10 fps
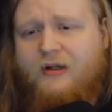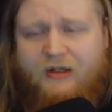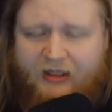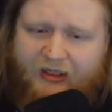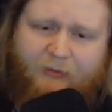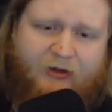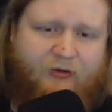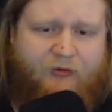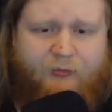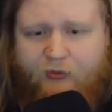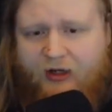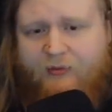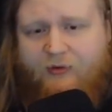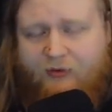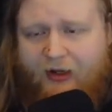Any amount of support
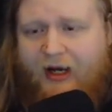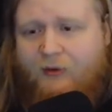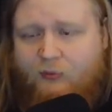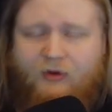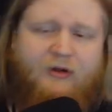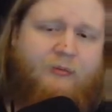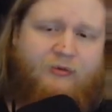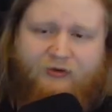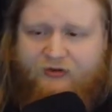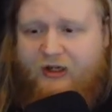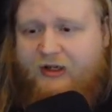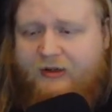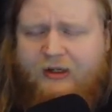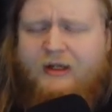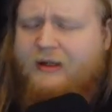helps a lot. I really appreciate
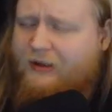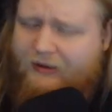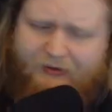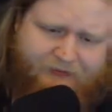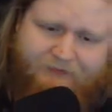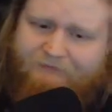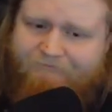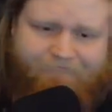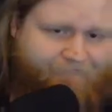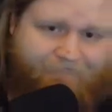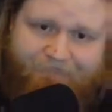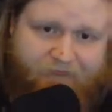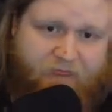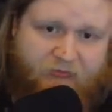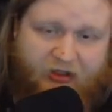it.
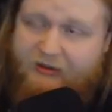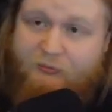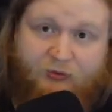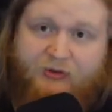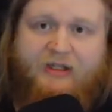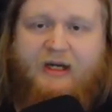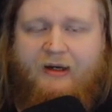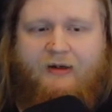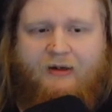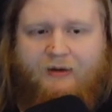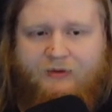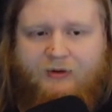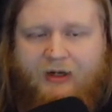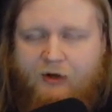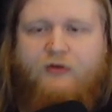It really,
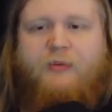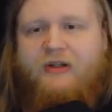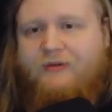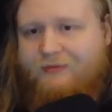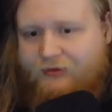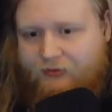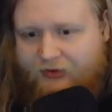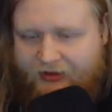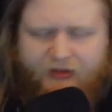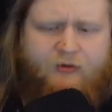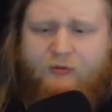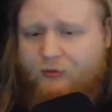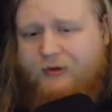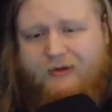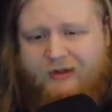helps me to continue
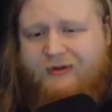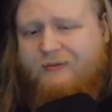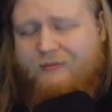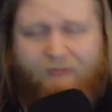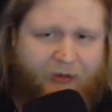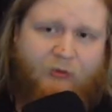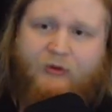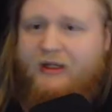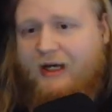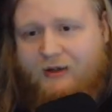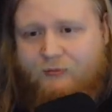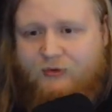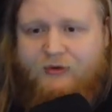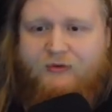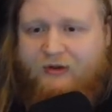doing this. And maybe one day I can
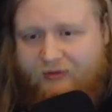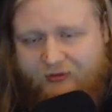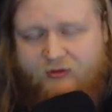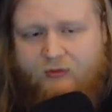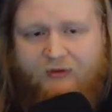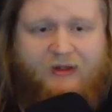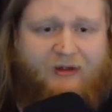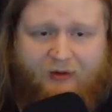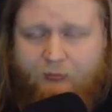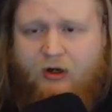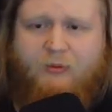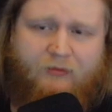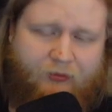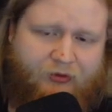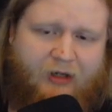really transition this as a proper
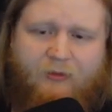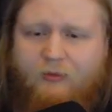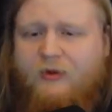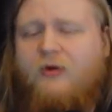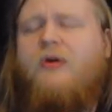full-time career.